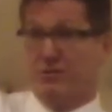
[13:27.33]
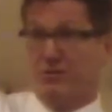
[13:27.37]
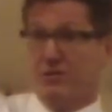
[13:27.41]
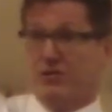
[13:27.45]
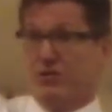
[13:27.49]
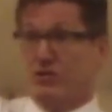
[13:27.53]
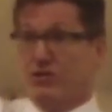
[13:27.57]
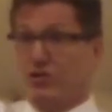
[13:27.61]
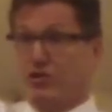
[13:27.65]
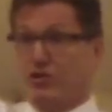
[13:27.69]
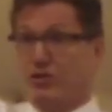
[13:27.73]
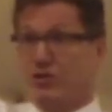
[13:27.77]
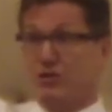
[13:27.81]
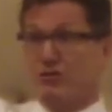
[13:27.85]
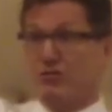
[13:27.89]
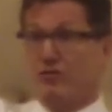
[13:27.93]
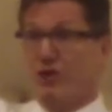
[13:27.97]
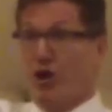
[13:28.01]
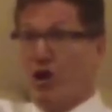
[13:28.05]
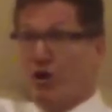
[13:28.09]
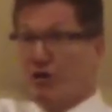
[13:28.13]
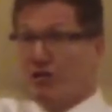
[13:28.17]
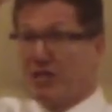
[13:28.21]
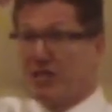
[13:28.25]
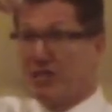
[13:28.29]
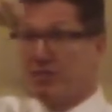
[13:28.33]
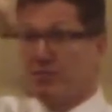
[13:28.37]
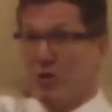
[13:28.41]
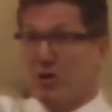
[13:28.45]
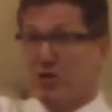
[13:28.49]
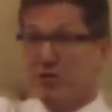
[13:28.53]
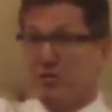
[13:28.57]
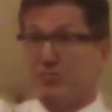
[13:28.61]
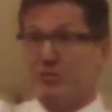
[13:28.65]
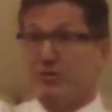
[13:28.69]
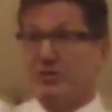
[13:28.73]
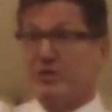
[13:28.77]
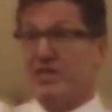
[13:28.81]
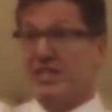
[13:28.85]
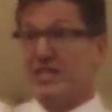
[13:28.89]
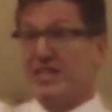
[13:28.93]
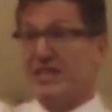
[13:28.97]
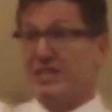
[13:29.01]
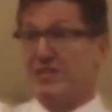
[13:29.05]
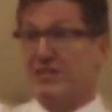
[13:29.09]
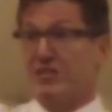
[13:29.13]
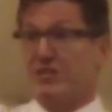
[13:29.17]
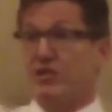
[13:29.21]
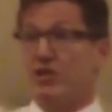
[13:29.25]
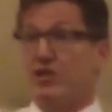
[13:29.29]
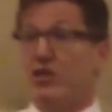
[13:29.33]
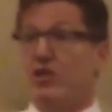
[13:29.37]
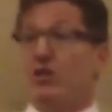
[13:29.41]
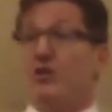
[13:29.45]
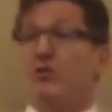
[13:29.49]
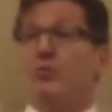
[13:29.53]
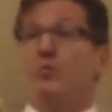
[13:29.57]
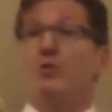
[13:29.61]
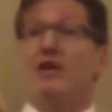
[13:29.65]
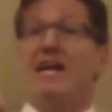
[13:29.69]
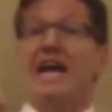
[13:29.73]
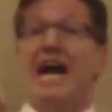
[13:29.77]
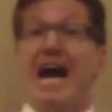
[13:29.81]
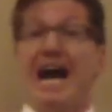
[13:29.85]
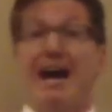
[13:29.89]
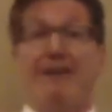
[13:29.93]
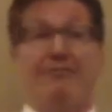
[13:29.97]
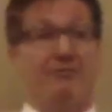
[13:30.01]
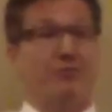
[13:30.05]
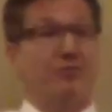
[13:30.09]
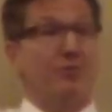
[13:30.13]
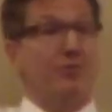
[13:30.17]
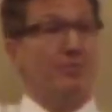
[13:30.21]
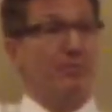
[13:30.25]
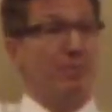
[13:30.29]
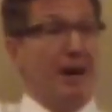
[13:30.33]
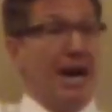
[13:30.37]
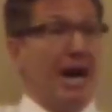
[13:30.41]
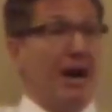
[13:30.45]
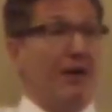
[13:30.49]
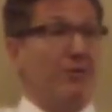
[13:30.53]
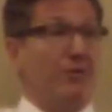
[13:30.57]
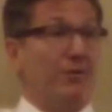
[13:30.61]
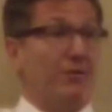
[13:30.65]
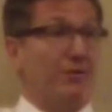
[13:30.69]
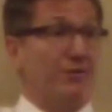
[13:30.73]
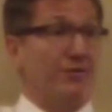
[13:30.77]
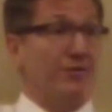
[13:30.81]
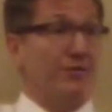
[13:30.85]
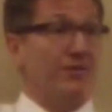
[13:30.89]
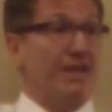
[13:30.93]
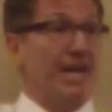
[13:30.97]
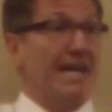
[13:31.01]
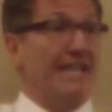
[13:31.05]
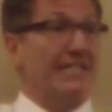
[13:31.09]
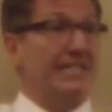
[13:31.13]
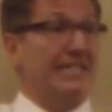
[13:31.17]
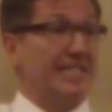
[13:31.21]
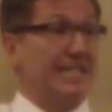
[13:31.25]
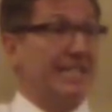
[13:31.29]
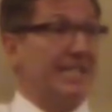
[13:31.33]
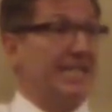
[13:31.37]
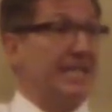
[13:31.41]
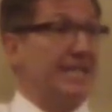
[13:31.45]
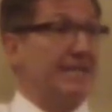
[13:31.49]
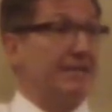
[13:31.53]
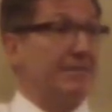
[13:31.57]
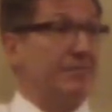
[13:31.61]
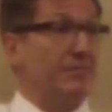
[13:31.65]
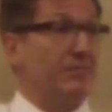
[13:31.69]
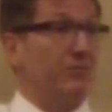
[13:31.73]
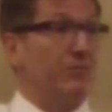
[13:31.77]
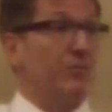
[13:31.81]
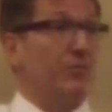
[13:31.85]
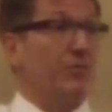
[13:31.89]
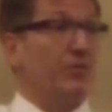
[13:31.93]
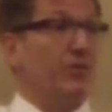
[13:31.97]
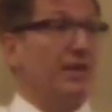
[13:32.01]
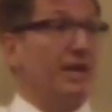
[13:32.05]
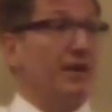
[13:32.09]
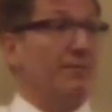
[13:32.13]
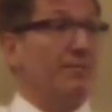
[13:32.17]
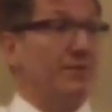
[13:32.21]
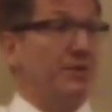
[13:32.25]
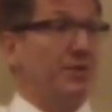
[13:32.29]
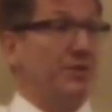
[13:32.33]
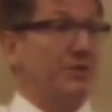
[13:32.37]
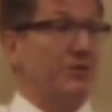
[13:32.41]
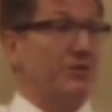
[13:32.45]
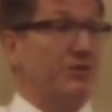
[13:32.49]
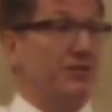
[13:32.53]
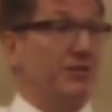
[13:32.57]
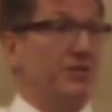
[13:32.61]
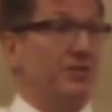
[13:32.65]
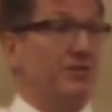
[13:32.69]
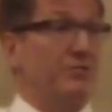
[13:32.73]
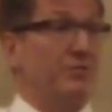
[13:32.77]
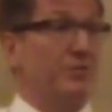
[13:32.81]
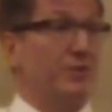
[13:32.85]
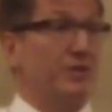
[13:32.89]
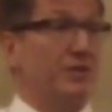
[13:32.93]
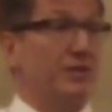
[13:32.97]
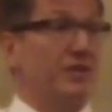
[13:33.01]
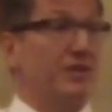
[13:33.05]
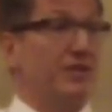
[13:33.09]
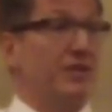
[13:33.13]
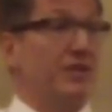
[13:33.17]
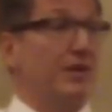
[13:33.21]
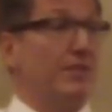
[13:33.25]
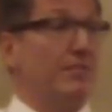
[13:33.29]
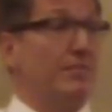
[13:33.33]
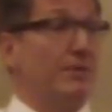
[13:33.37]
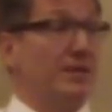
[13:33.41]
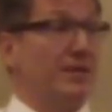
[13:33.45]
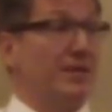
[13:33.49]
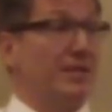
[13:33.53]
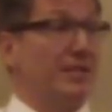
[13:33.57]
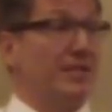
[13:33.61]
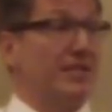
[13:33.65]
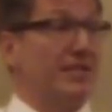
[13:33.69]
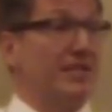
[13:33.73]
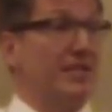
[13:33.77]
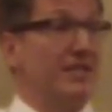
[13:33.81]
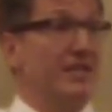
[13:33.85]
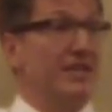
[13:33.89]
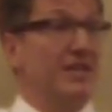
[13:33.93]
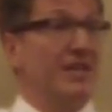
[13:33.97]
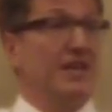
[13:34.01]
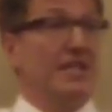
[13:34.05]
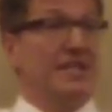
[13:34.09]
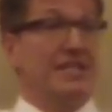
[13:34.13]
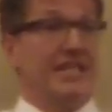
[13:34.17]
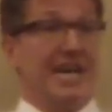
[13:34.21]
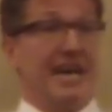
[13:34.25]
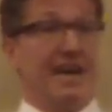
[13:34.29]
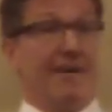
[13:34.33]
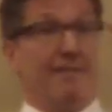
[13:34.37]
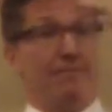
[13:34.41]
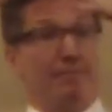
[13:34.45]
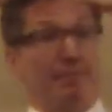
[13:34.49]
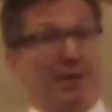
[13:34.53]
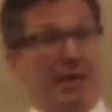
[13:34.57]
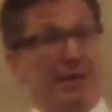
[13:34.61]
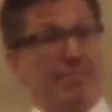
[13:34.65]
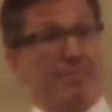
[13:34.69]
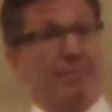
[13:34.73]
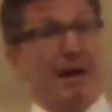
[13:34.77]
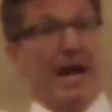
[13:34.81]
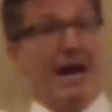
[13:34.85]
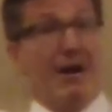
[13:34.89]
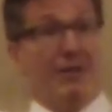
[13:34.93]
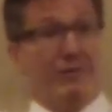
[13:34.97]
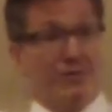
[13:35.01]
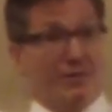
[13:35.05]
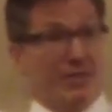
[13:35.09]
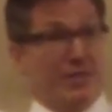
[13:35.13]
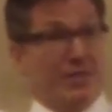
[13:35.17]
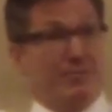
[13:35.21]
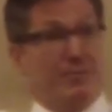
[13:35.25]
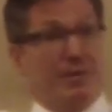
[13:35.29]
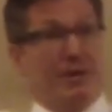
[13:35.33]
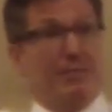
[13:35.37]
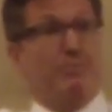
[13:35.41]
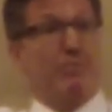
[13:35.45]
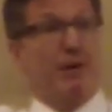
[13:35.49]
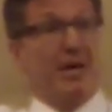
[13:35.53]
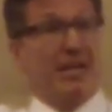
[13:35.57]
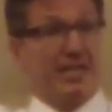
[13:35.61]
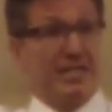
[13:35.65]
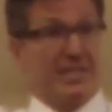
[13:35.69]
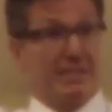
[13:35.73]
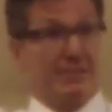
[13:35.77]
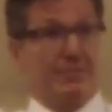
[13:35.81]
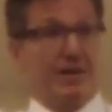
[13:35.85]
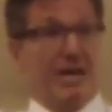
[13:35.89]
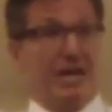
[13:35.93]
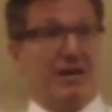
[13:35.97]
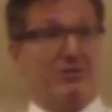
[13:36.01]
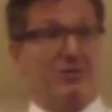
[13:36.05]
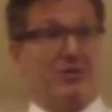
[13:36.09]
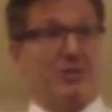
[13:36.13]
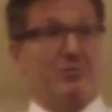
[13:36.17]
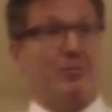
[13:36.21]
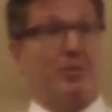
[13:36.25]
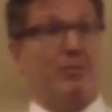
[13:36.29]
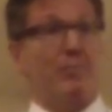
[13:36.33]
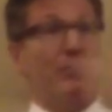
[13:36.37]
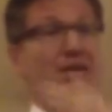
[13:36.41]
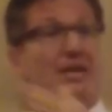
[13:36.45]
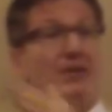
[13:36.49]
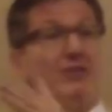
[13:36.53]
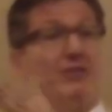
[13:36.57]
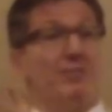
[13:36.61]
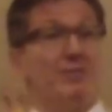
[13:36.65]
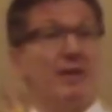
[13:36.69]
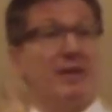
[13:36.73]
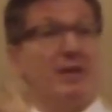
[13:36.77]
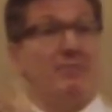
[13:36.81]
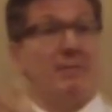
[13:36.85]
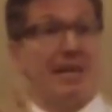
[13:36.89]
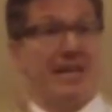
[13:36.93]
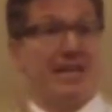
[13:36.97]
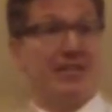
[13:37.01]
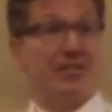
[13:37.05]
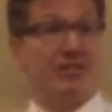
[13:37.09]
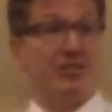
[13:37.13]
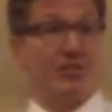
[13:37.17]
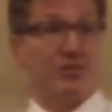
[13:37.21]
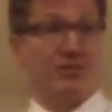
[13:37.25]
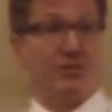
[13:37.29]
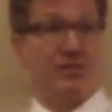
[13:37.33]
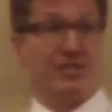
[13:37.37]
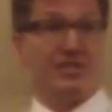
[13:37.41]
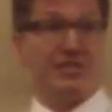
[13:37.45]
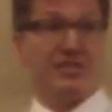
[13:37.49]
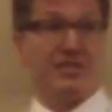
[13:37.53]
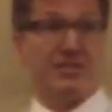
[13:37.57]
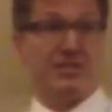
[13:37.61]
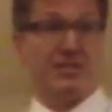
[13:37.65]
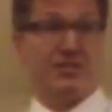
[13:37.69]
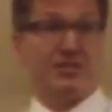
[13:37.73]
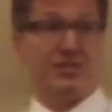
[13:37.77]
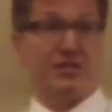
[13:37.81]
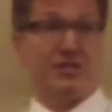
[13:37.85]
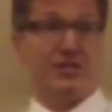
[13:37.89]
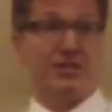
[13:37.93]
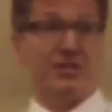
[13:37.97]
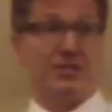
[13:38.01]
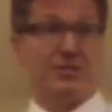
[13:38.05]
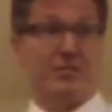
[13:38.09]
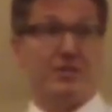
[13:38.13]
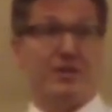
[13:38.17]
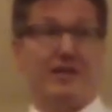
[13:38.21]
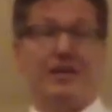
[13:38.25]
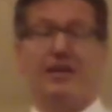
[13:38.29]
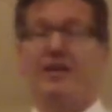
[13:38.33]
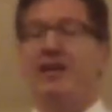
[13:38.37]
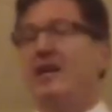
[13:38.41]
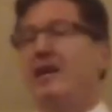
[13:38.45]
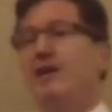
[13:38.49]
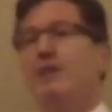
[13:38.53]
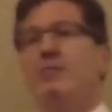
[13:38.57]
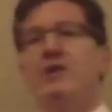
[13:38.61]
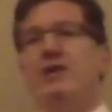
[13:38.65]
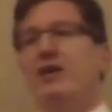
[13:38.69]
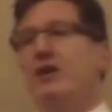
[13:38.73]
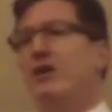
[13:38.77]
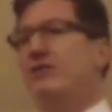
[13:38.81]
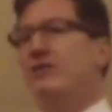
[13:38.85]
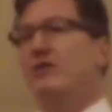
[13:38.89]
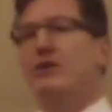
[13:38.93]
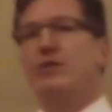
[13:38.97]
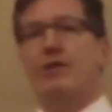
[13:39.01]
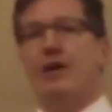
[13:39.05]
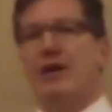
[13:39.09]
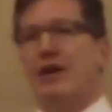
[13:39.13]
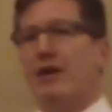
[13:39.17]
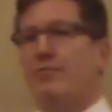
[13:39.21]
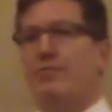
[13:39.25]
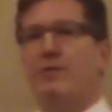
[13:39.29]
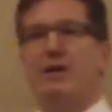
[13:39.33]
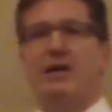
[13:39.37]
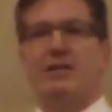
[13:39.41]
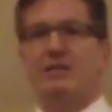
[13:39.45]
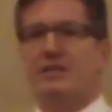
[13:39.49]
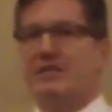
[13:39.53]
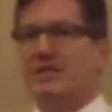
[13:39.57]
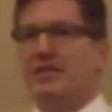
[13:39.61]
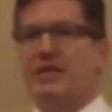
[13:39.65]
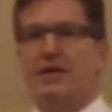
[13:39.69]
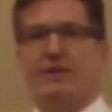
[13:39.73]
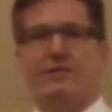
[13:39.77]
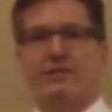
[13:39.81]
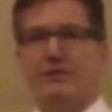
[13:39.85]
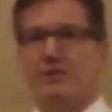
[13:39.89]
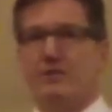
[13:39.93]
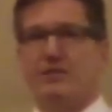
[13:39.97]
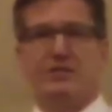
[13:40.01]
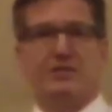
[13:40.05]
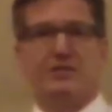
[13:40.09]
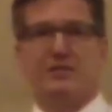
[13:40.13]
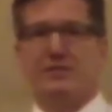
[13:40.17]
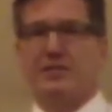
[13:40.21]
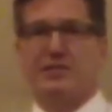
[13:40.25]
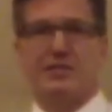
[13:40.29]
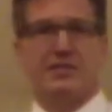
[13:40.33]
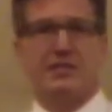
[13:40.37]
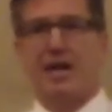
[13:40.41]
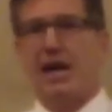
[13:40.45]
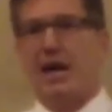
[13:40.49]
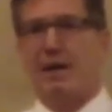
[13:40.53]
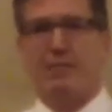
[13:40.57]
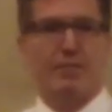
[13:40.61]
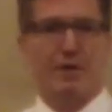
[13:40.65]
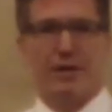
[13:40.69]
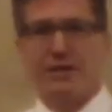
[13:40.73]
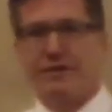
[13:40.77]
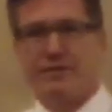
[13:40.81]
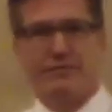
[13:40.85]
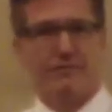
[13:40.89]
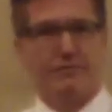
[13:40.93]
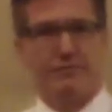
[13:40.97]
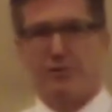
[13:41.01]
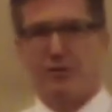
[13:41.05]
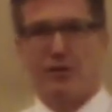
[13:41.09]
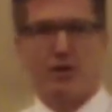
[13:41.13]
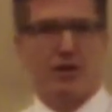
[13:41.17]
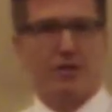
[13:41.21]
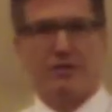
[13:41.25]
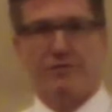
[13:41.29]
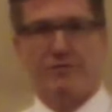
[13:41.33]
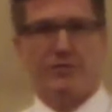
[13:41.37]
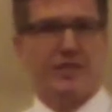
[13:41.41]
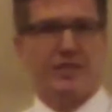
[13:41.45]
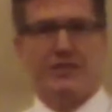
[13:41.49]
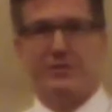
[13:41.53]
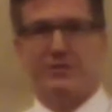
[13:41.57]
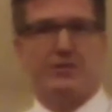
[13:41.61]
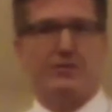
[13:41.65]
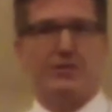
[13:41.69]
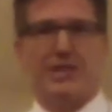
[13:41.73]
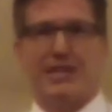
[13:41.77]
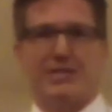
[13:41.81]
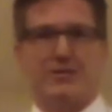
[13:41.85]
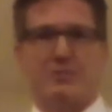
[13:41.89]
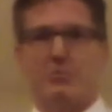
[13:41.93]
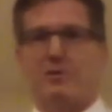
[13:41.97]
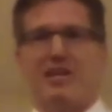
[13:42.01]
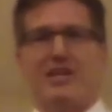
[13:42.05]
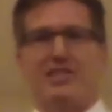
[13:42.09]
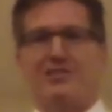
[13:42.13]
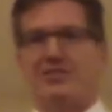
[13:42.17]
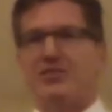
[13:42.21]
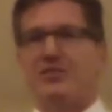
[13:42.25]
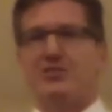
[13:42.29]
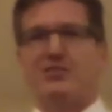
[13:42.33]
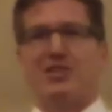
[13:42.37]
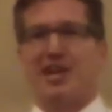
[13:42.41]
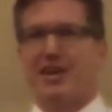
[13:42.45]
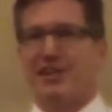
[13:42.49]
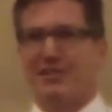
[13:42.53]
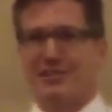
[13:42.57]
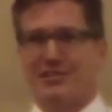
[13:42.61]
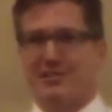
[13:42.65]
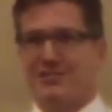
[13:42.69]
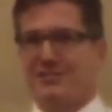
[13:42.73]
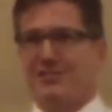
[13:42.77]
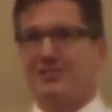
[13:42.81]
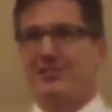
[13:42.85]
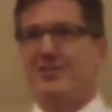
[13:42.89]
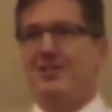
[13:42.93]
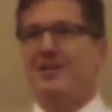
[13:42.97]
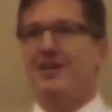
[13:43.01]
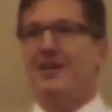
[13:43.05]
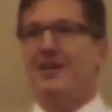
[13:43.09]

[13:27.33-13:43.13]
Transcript: serve all these multiple needs, we have to empower that team or that ministry with the ability to have big boundaries, big buckets of boundaries, but be able to make managerial decisions on the spot. We all know how policy governance is this hot button for all of us, so that's why it's a challenge.